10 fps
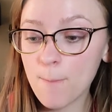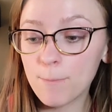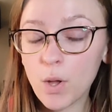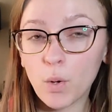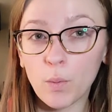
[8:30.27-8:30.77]

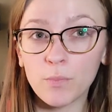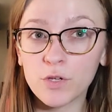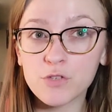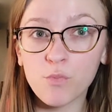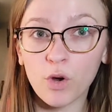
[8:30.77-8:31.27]
Boom,
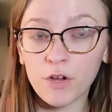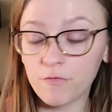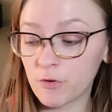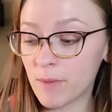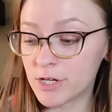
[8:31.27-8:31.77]
there's more
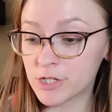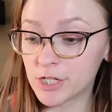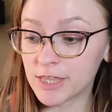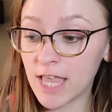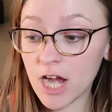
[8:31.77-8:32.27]

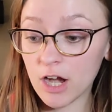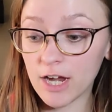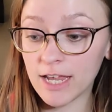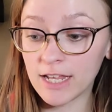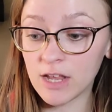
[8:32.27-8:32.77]
information there
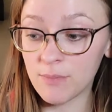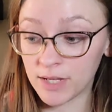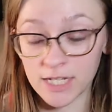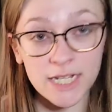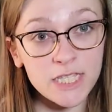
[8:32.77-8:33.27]
in
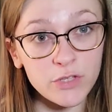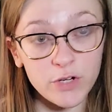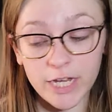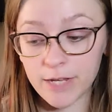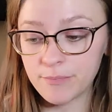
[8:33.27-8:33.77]
Appendix
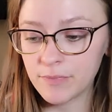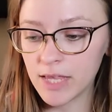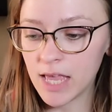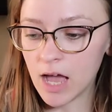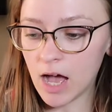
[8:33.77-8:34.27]
3.
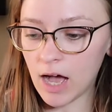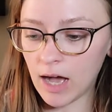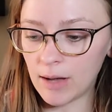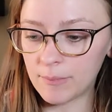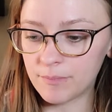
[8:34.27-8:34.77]

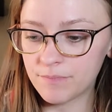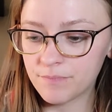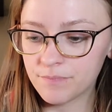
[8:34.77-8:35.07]
Um,